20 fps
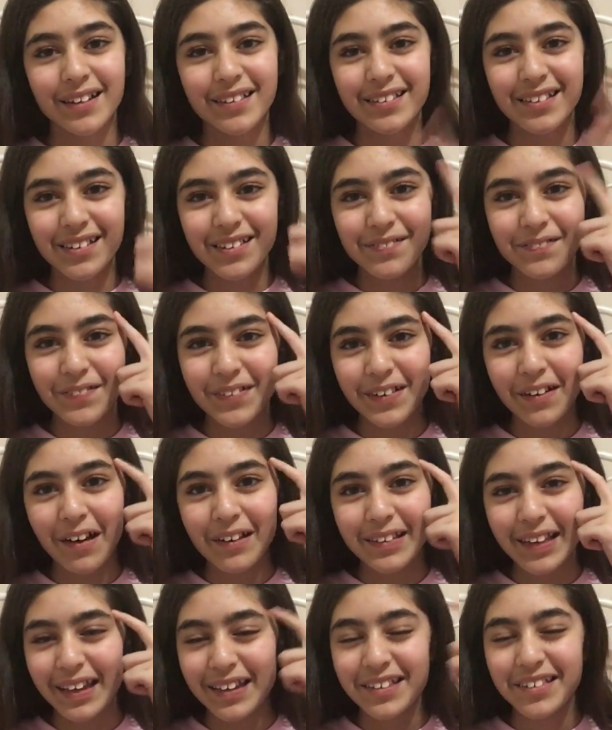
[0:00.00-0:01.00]
just
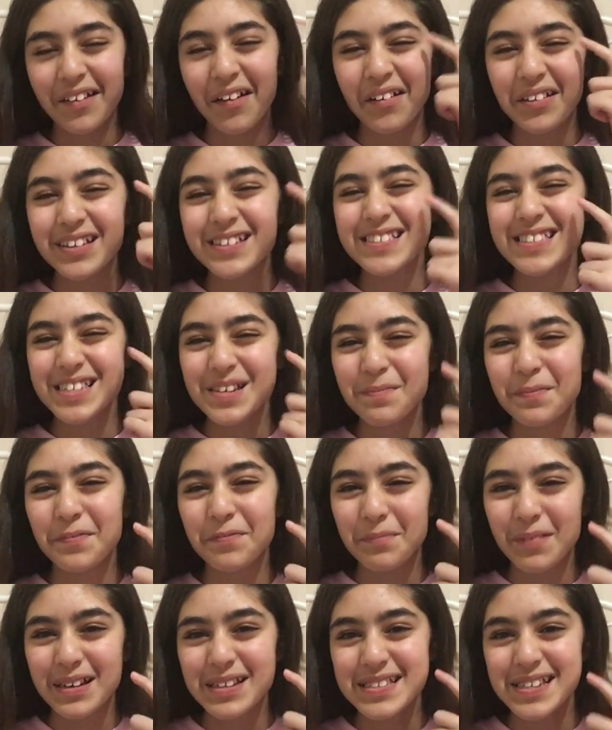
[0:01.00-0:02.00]
forgot that. It's on the tip
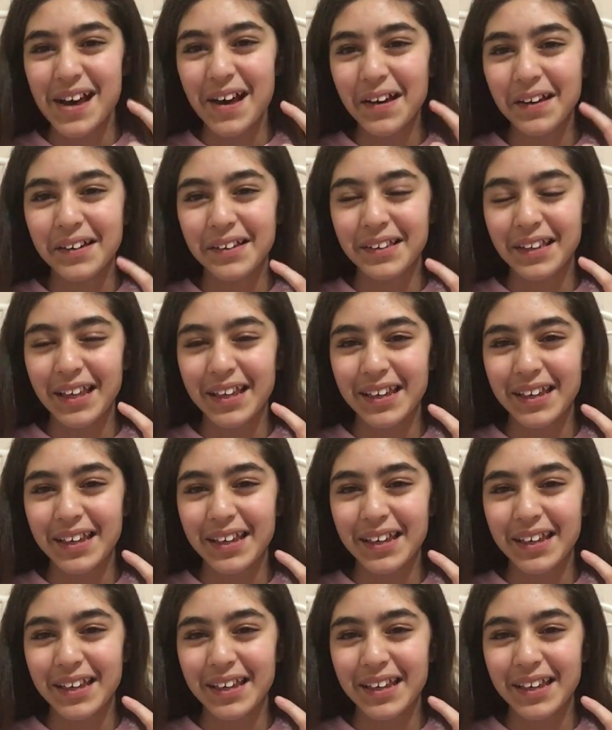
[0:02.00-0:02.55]
of my tongue.